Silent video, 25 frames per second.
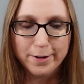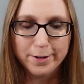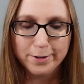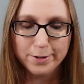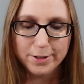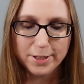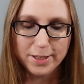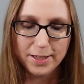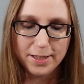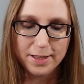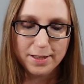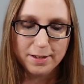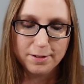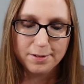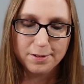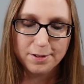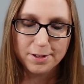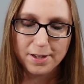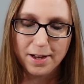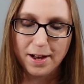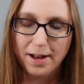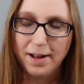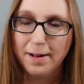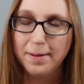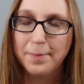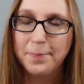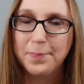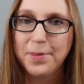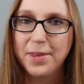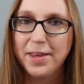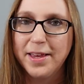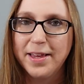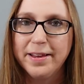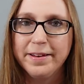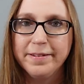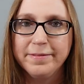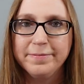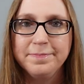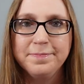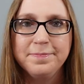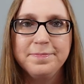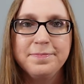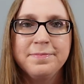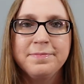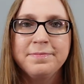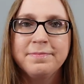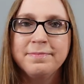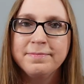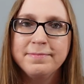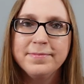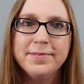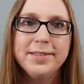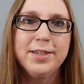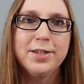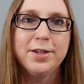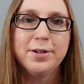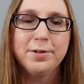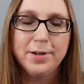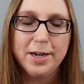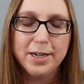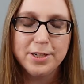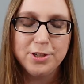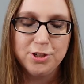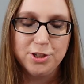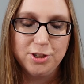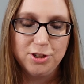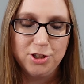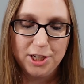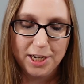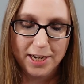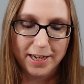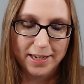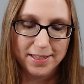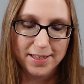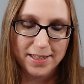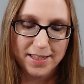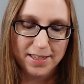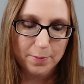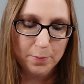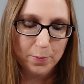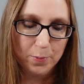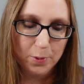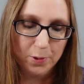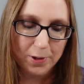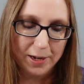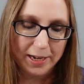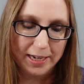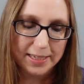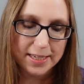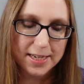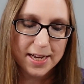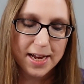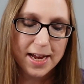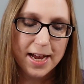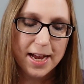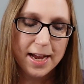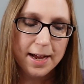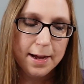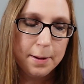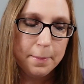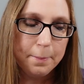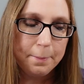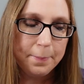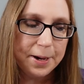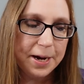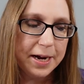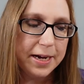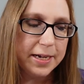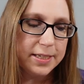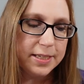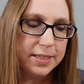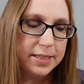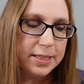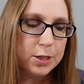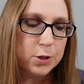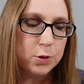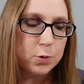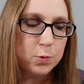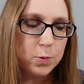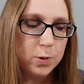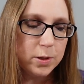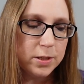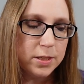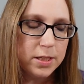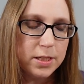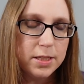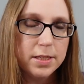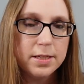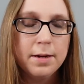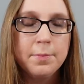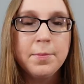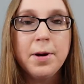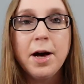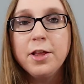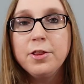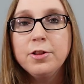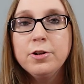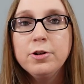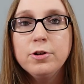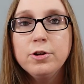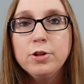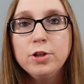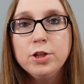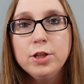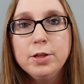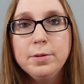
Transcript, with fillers: You'll see those um, in, you know, a cha-ching at some point. But there was some other